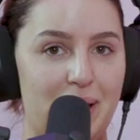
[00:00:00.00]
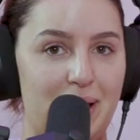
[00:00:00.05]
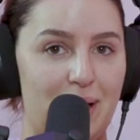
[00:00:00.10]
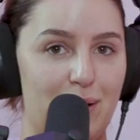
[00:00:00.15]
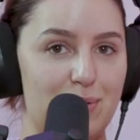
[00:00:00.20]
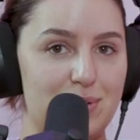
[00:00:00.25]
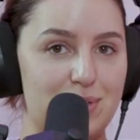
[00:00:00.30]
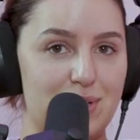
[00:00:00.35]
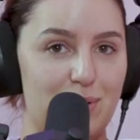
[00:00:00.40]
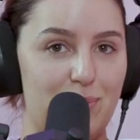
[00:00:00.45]
me,
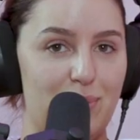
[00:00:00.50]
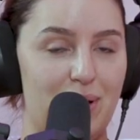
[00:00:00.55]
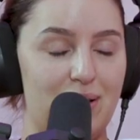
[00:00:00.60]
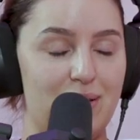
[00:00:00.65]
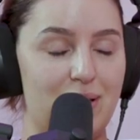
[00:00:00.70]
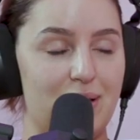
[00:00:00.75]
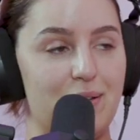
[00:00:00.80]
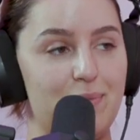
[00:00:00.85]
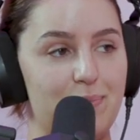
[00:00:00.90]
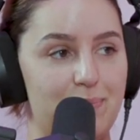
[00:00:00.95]
I was going to wear
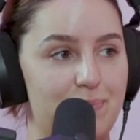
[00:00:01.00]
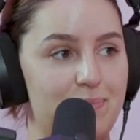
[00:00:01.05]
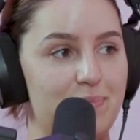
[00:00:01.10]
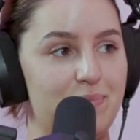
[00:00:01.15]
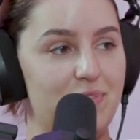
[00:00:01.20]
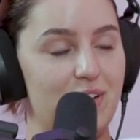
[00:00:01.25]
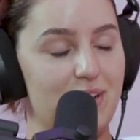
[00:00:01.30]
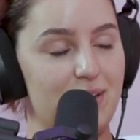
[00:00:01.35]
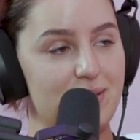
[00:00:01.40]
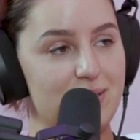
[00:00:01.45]
like a
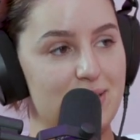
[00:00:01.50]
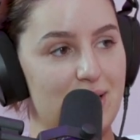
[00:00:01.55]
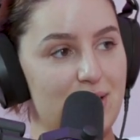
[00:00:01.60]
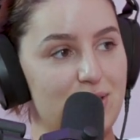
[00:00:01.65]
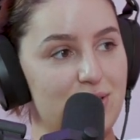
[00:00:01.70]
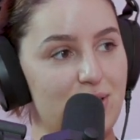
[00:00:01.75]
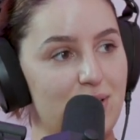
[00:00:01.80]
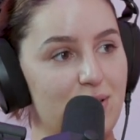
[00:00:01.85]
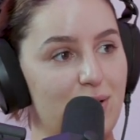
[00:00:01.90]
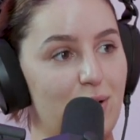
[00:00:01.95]
fucking
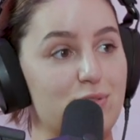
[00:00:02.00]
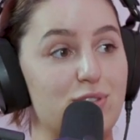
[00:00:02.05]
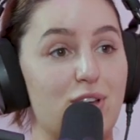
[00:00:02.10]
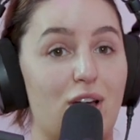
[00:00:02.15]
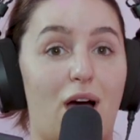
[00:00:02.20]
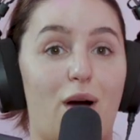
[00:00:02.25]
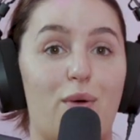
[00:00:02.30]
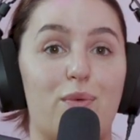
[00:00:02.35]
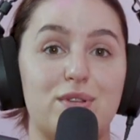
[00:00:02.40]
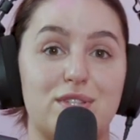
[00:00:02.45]
t-shirt.
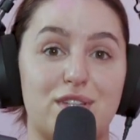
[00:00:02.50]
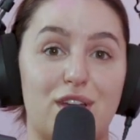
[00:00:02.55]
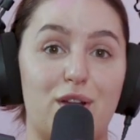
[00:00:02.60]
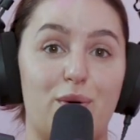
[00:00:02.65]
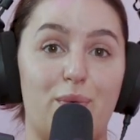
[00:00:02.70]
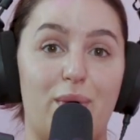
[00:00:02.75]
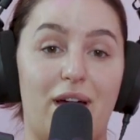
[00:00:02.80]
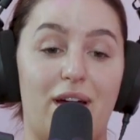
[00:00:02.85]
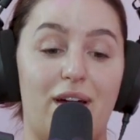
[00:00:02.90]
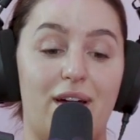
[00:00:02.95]
I was going
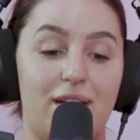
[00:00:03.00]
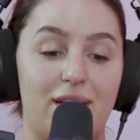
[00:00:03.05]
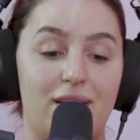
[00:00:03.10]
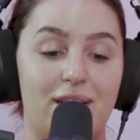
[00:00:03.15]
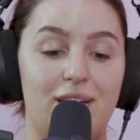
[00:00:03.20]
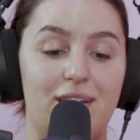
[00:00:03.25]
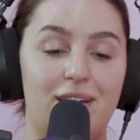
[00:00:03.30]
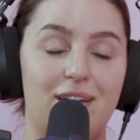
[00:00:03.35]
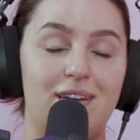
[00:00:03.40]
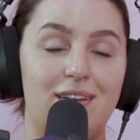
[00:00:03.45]
to wear
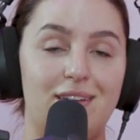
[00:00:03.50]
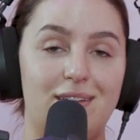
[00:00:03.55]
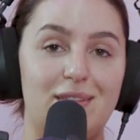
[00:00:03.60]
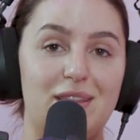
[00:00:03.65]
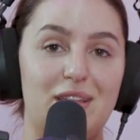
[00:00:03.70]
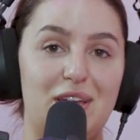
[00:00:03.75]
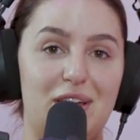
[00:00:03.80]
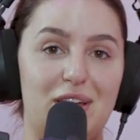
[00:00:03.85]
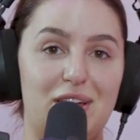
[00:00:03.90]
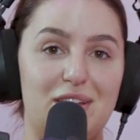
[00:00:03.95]

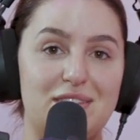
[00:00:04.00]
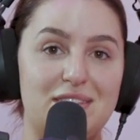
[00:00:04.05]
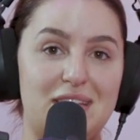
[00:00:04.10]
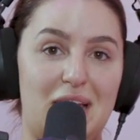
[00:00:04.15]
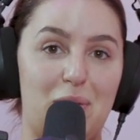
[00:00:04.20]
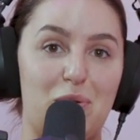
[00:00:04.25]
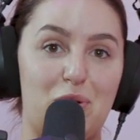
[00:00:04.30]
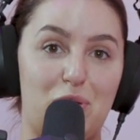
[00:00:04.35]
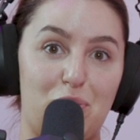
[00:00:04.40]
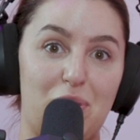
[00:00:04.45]
the
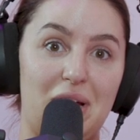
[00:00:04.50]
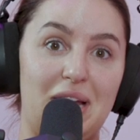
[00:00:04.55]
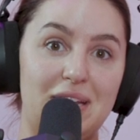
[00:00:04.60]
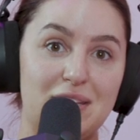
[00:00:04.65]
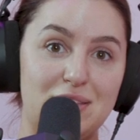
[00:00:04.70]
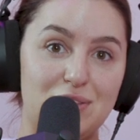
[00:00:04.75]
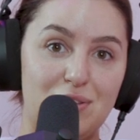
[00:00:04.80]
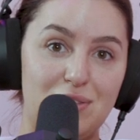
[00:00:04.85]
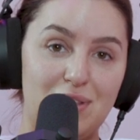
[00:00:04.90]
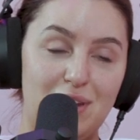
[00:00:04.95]
same
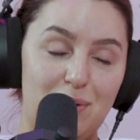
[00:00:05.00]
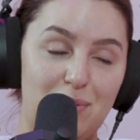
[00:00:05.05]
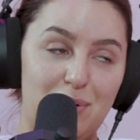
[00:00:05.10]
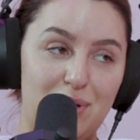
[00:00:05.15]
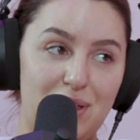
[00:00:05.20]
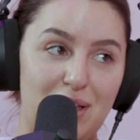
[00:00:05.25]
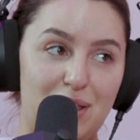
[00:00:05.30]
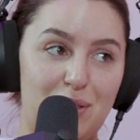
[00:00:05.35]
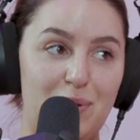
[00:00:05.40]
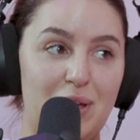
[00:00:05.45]
green suit that I wore
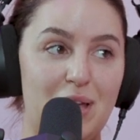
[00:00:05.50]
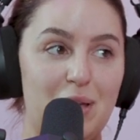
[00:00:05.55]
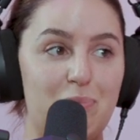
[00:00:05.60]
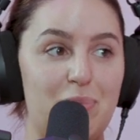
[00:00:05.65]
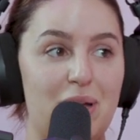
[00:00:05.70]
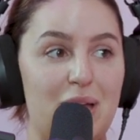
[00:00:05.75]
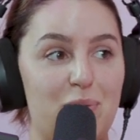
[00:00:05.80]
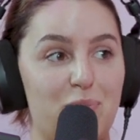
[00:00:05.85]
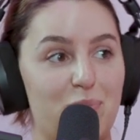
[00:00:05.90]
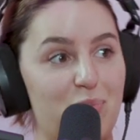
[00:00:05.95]
the other week,
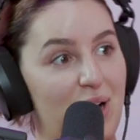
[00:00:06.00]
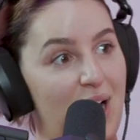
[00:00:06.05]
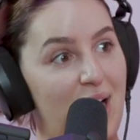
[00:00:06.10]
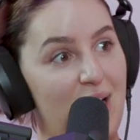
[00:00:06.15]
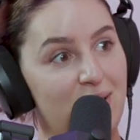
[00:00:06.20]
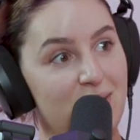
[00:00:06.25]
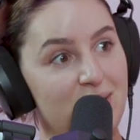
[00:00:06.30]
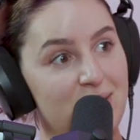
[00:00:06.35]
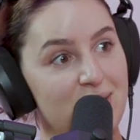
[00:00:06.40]
but in brown.